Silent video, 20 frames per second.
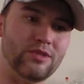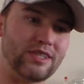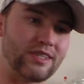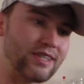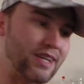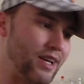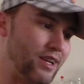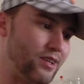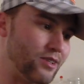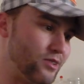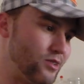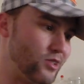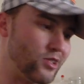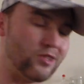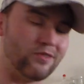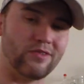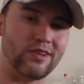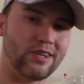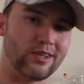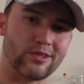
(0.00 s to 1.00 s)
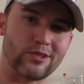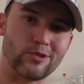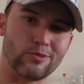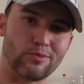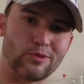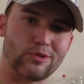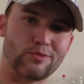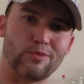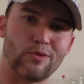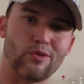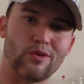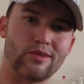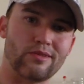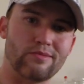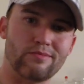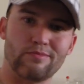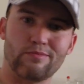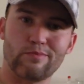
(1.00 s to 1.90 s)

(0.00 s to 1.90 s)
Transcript: that's got a Chevelle Super Sport,